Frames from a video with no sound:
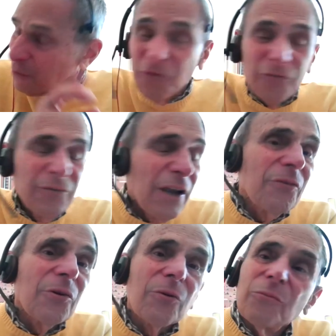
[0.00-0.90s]
I moved,
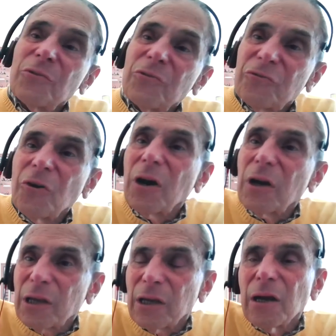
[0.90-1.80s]
everyone was
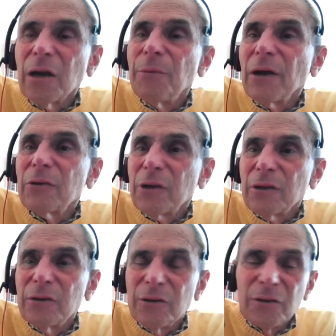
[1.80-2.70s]
talking about it.